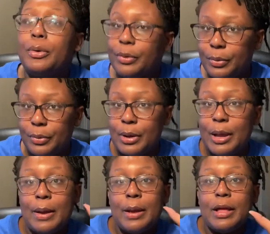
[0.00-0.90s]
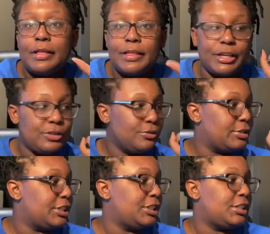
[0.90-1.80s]
Whew. Thank you,
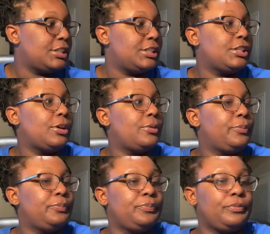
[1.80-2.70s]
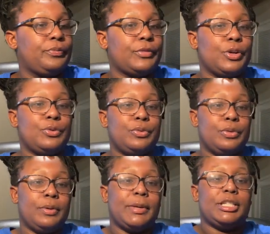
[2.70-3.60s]
Lord Jesus. So, ooh,
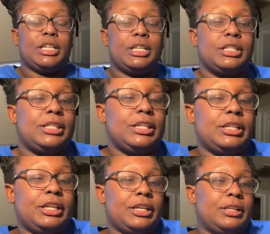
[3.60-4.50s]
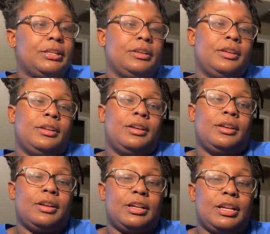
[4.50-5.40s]
my chicken is done again.
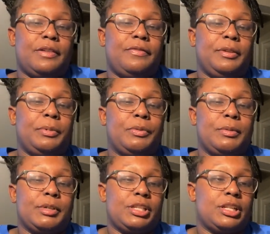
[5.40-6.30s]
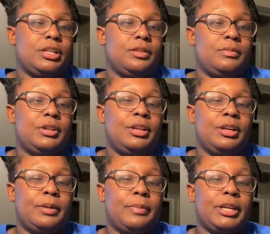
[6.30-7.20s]
I'll flip it one more time.
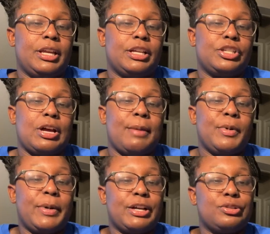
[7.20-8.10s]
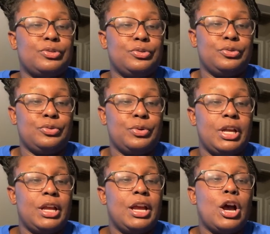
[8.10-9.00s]
But yeah, so I'm about to
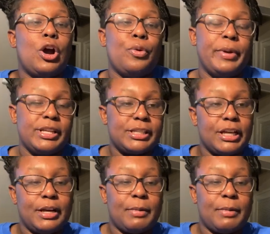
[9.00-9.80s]
open this up.